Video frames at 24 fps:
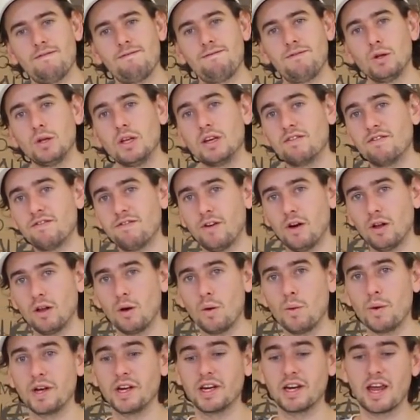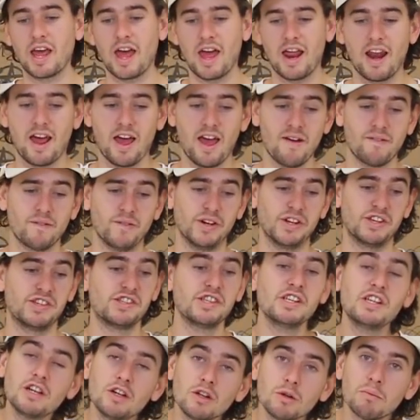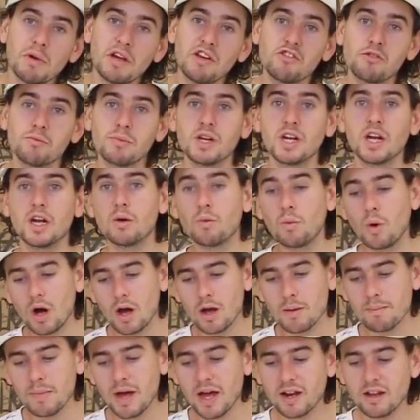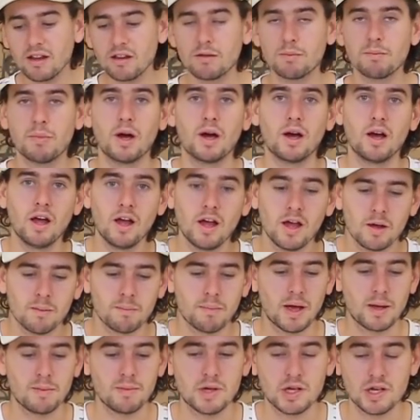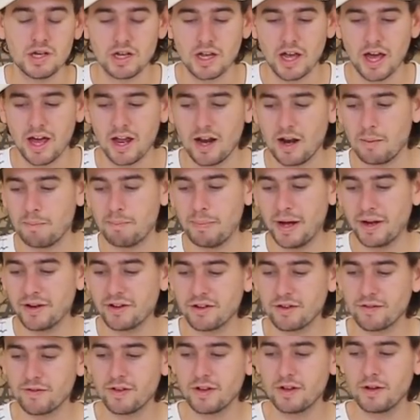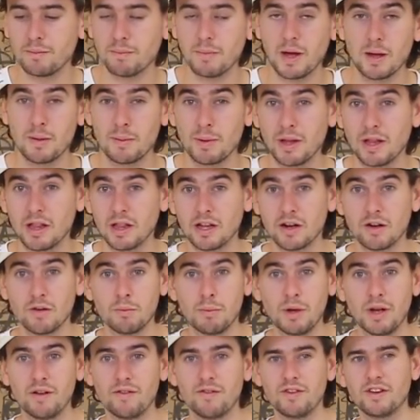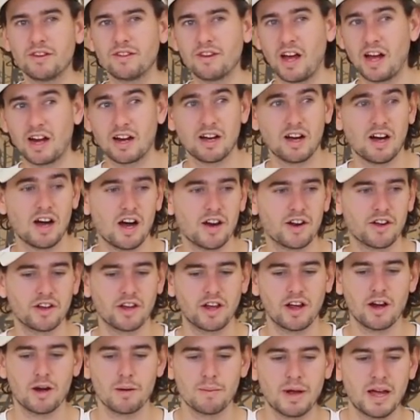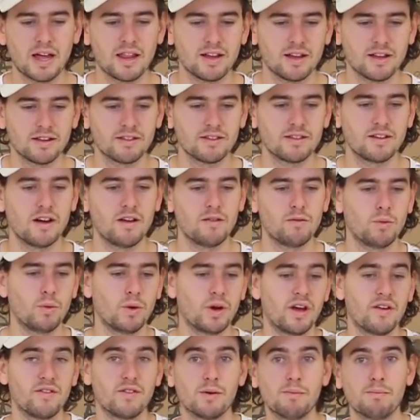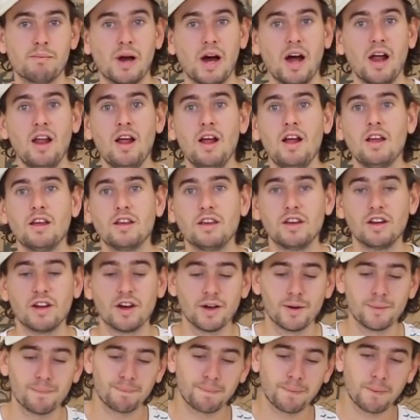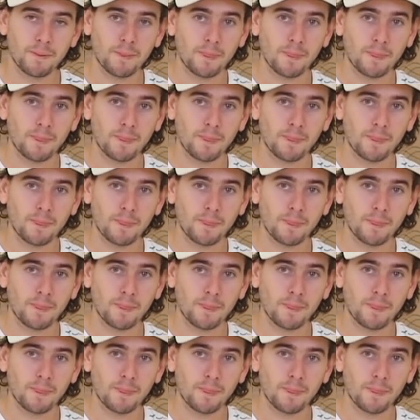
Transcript: fully follow and get every single measurement and why it matters, but maybe you get a bunch of it, maybe a little bit of it's like, oh, I don't care about that stuff, whatever, but you know,